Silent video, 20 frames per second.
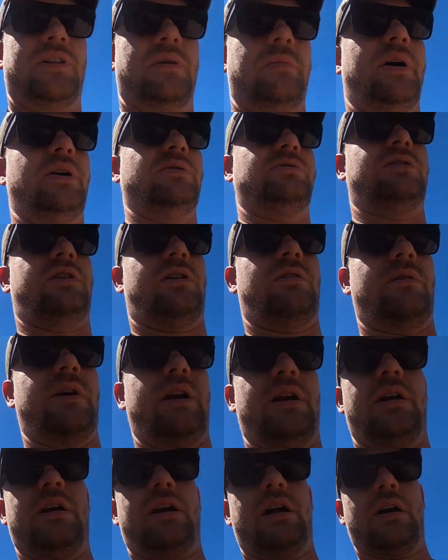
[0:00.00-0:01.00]
part, the boat's all
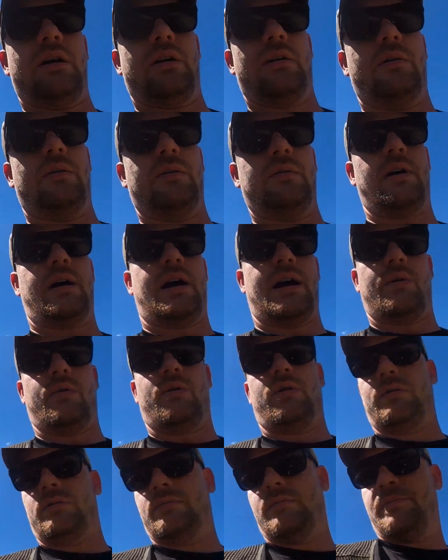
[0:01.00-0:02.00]
ready to go. I
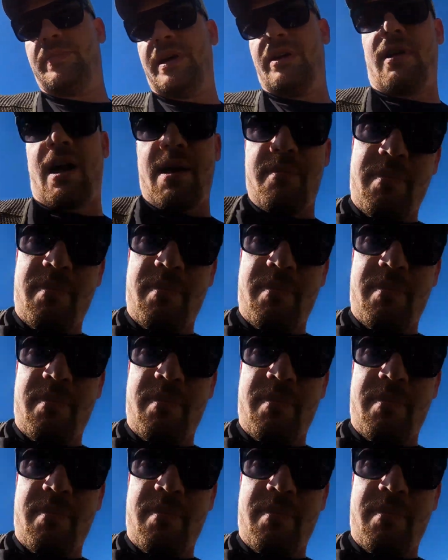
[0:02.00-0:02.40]
will be